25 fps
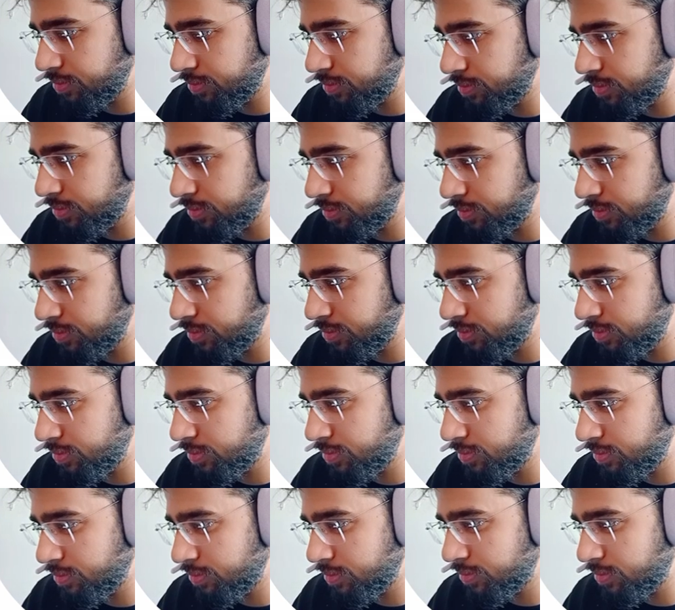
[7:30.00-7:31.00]

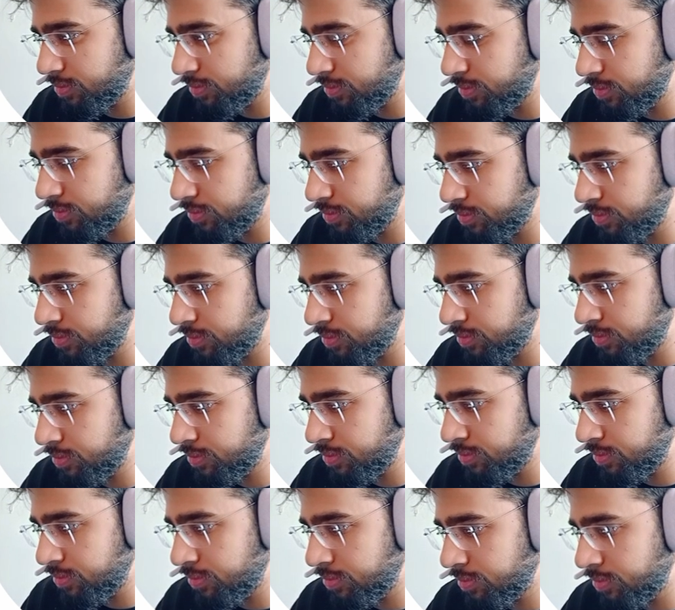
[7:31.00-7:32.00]

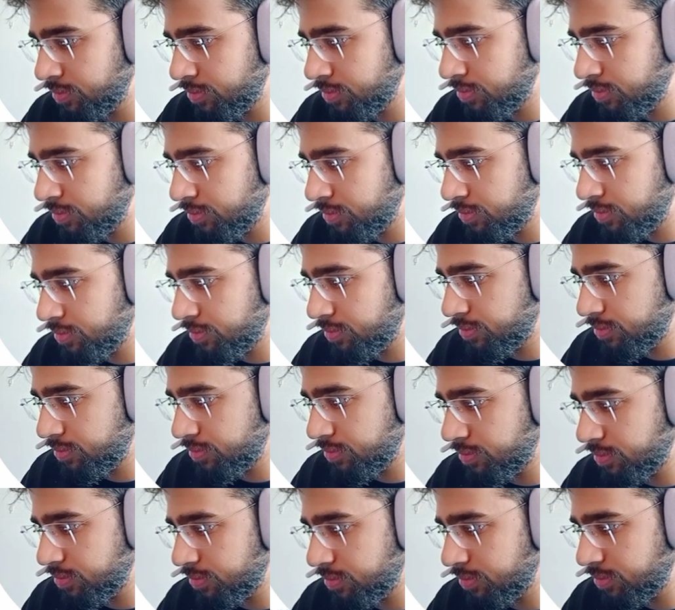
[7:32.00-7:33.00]

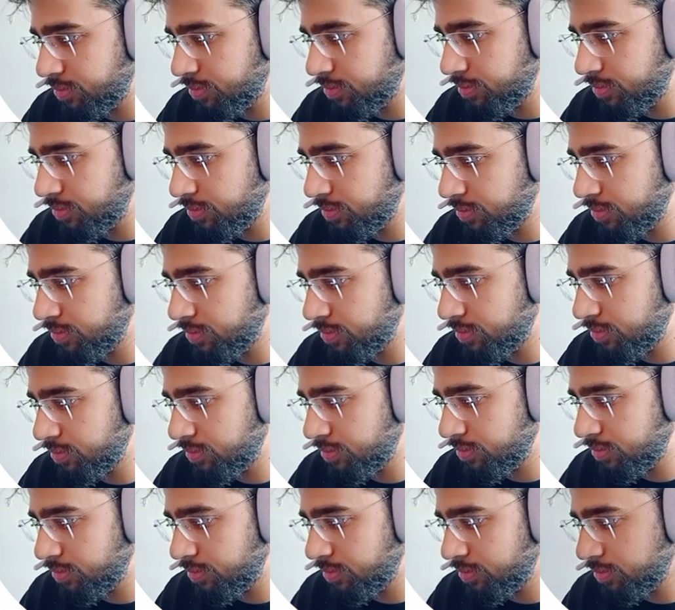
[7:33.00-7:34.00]

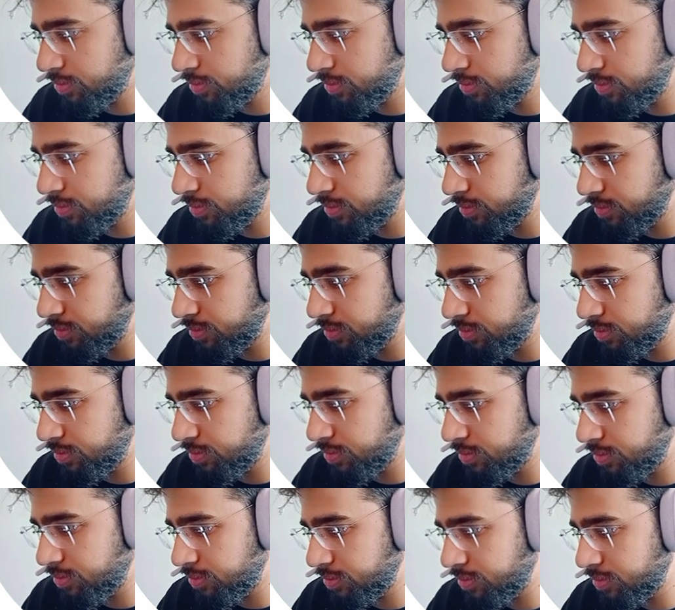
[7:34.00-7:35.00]

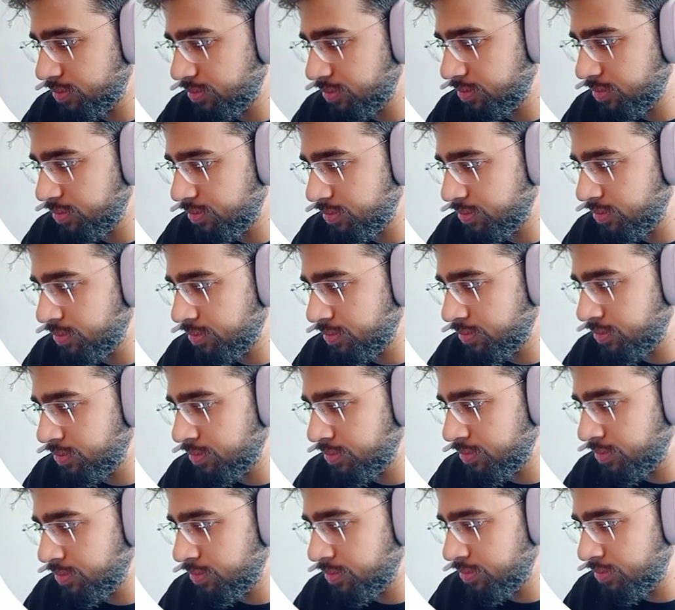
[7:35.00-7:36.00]

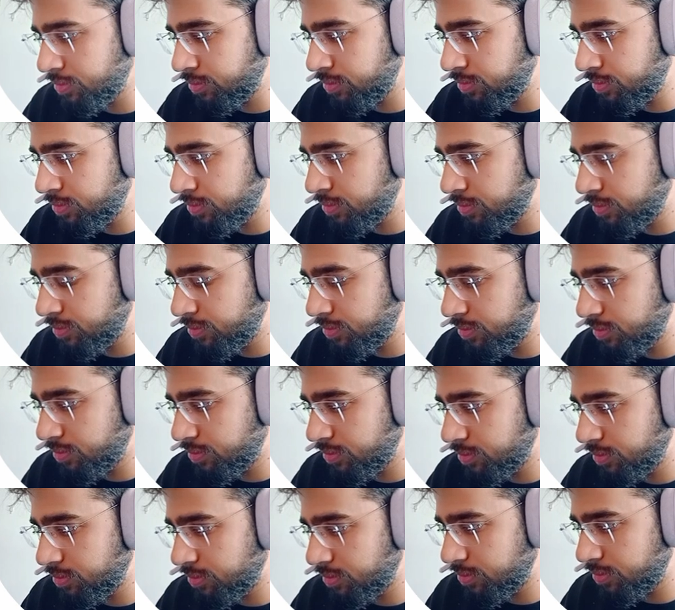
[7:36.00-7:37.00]

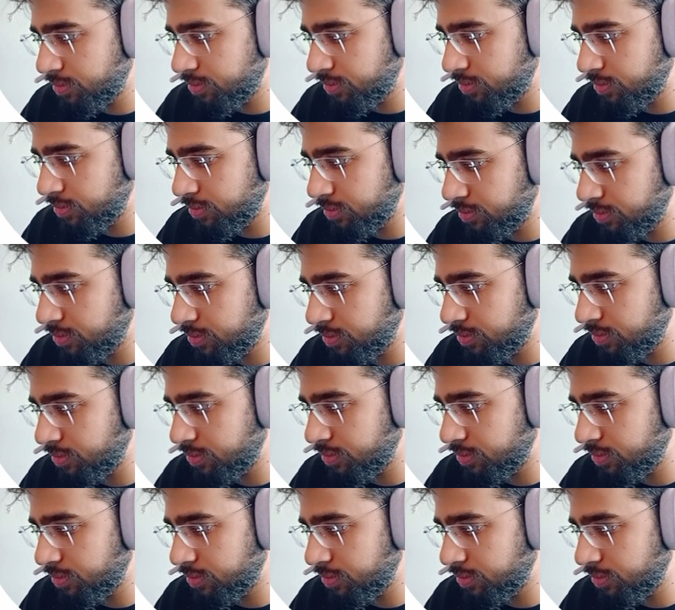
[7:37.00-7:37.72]
(silence)